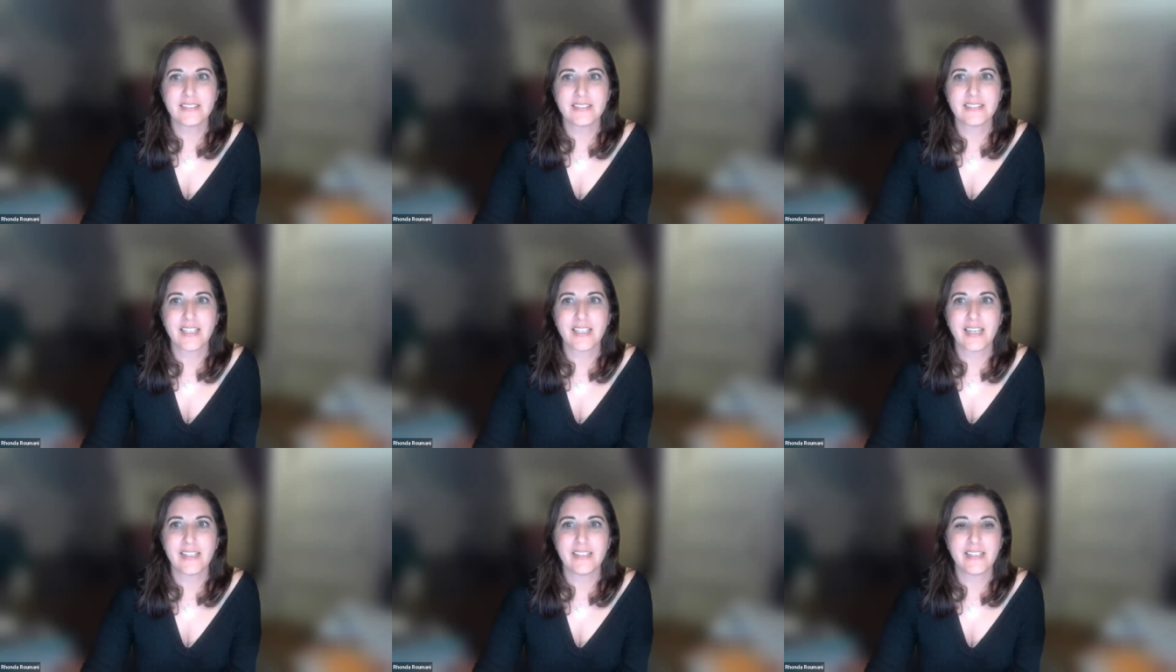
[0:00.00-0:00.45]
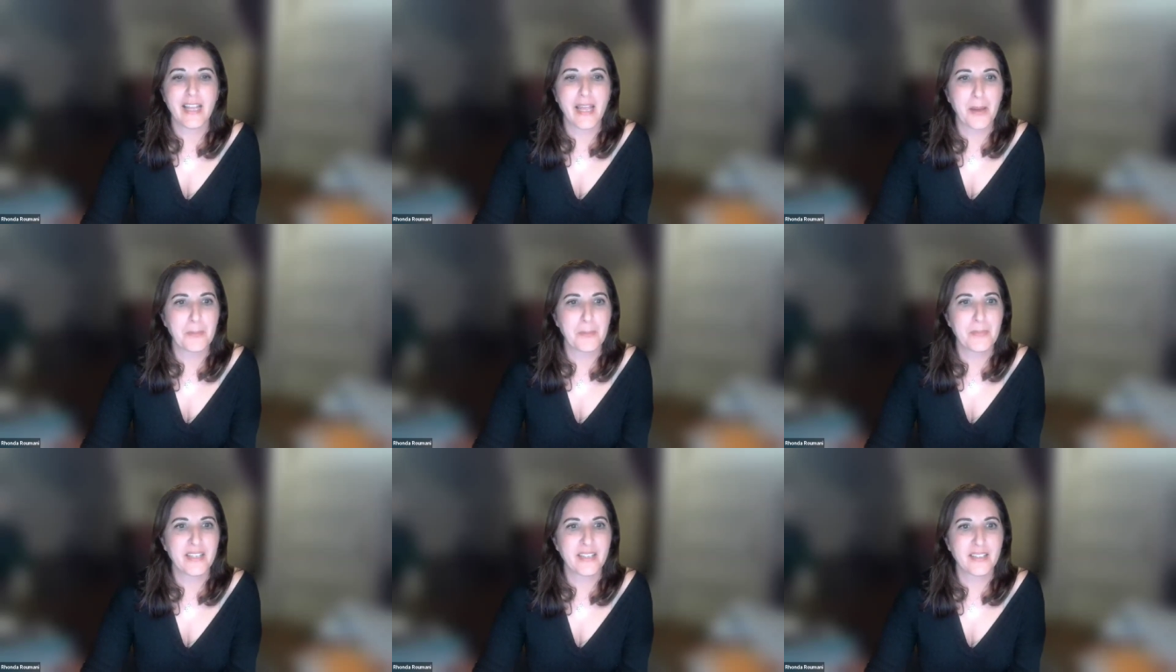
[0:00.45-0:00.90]

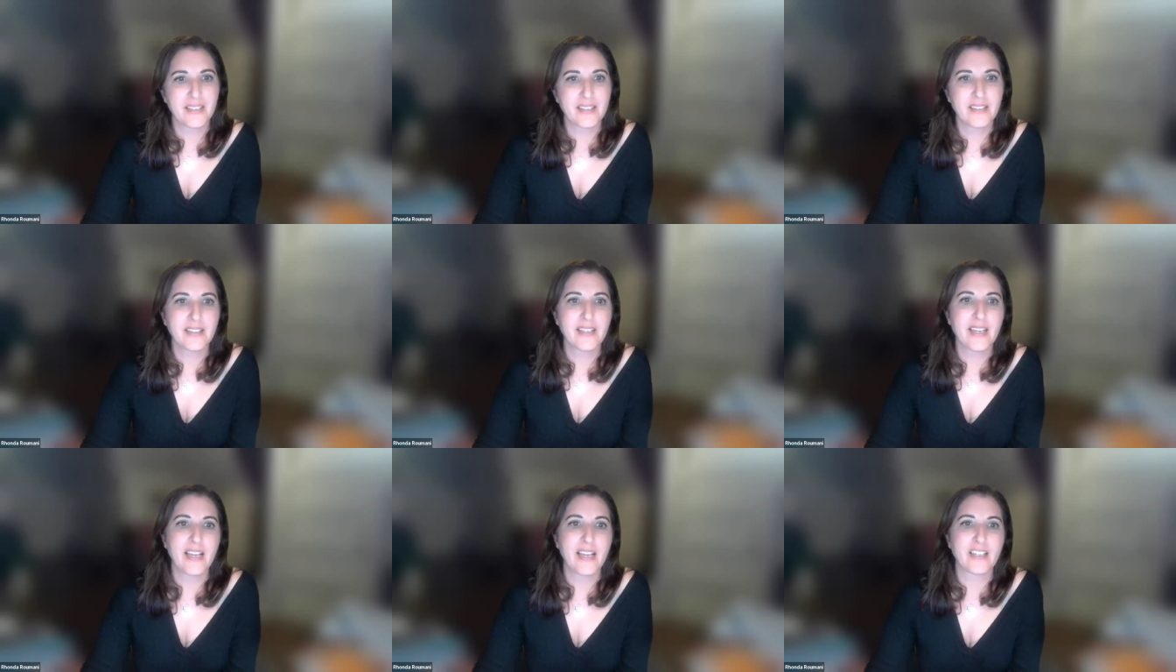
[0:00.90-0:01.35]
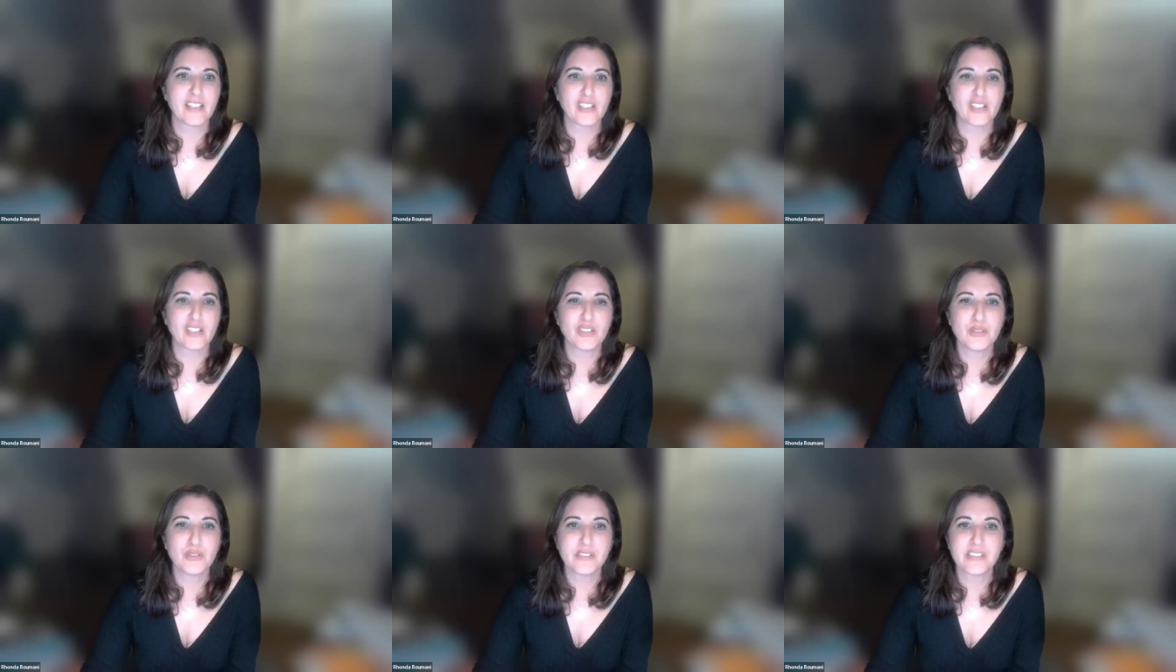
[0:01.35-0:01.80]
dynamic and
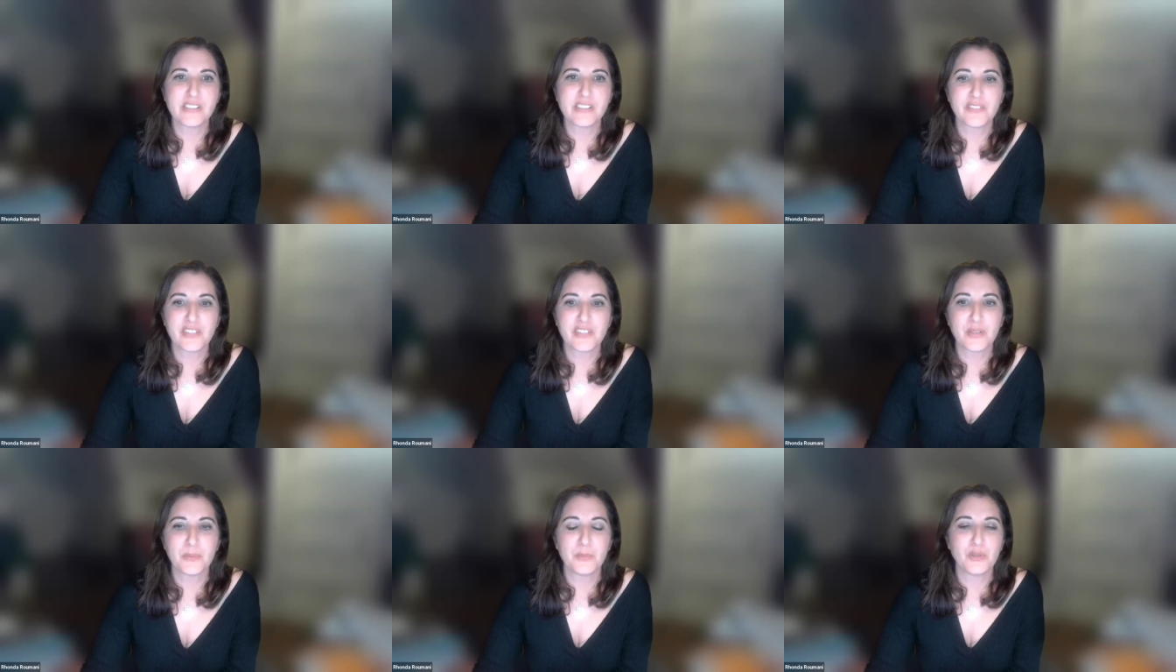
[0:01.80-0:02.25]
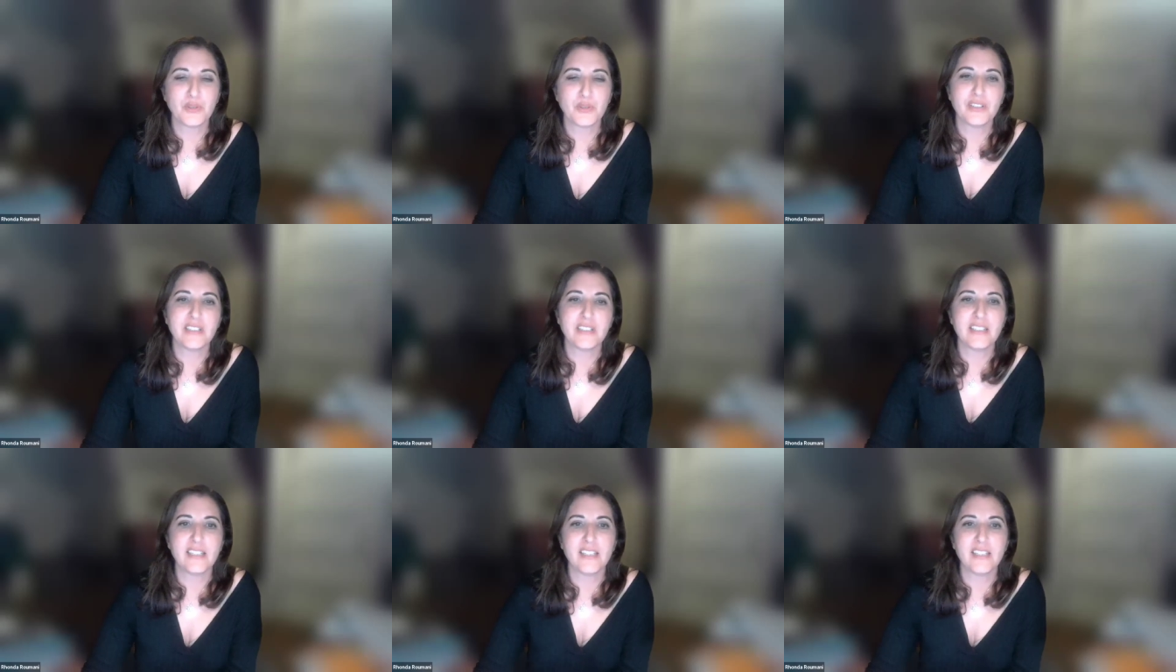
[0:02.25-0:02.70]
inclusive
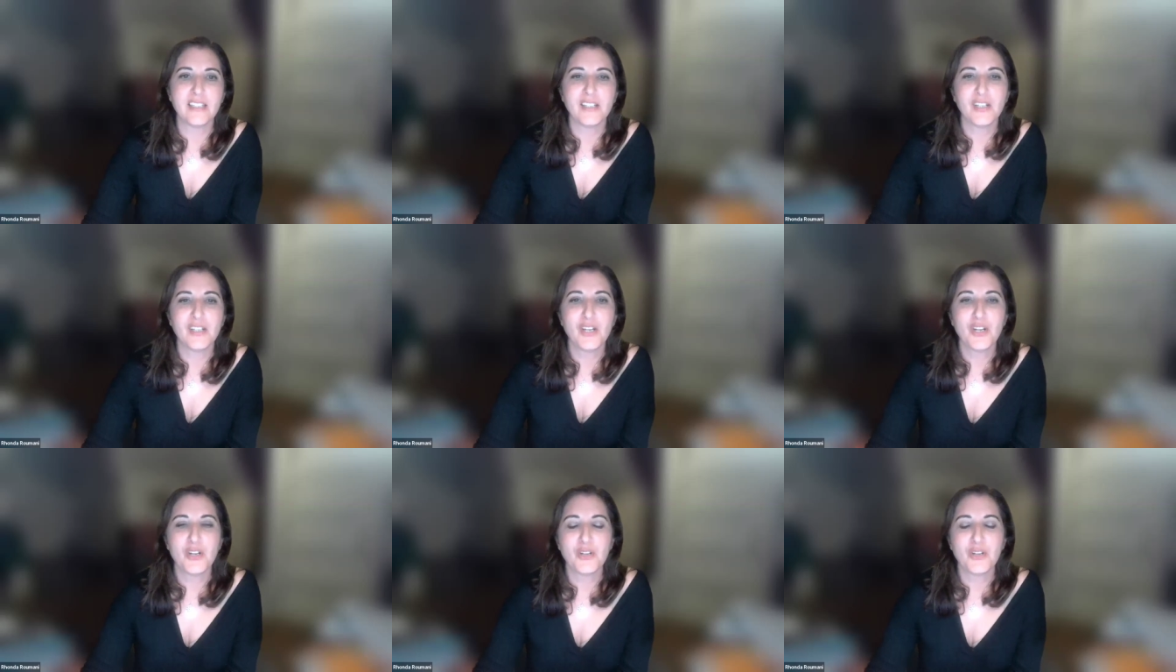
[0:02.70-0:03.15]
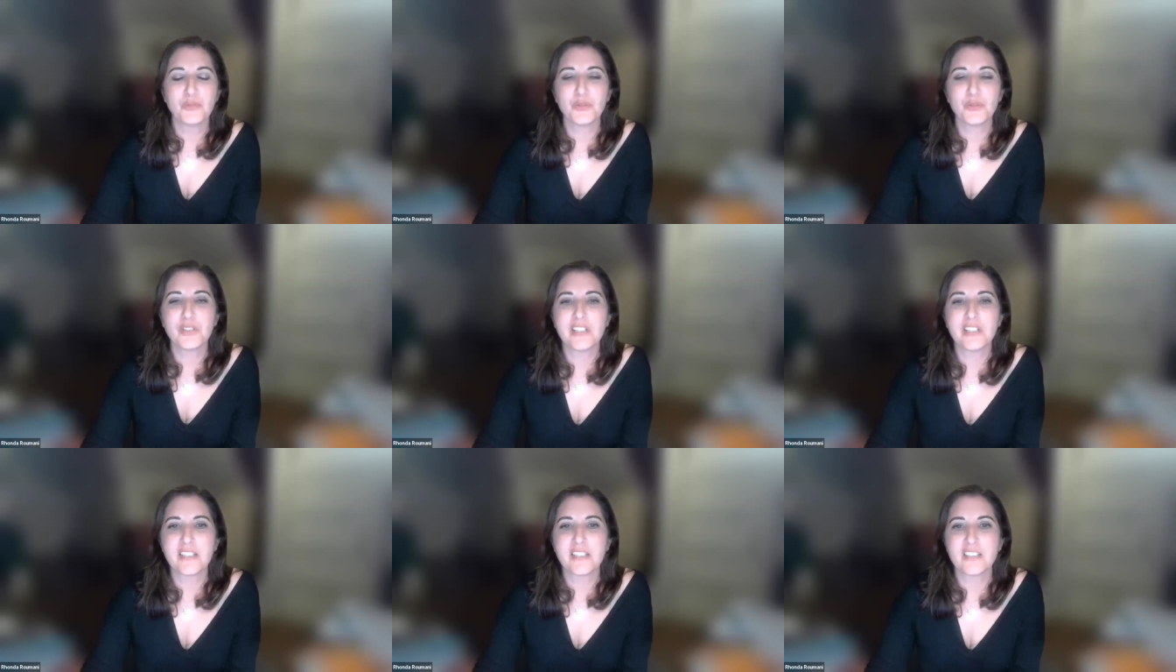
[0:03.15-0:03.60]
community
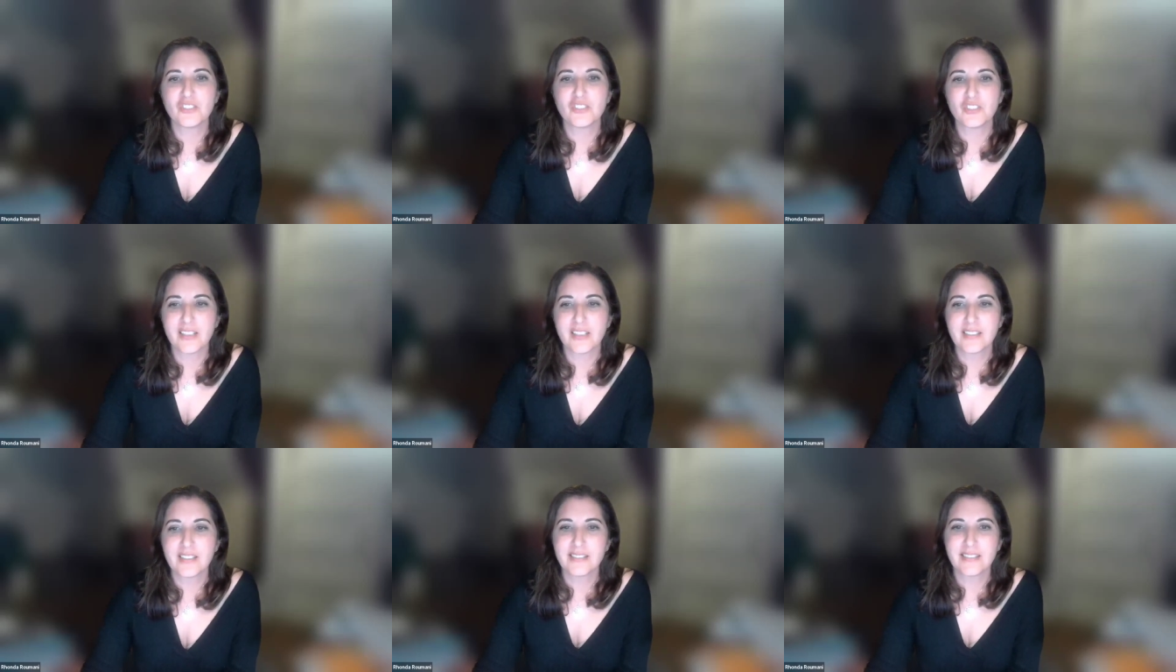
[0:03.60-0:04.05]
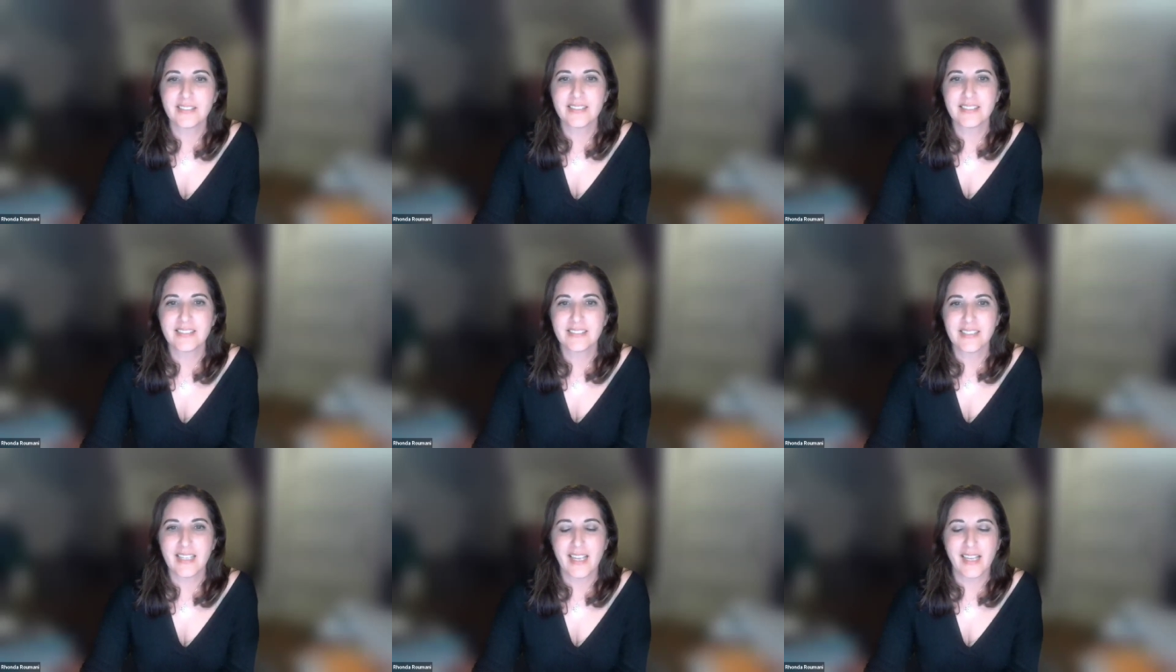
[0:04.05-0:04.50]
rooted in justice,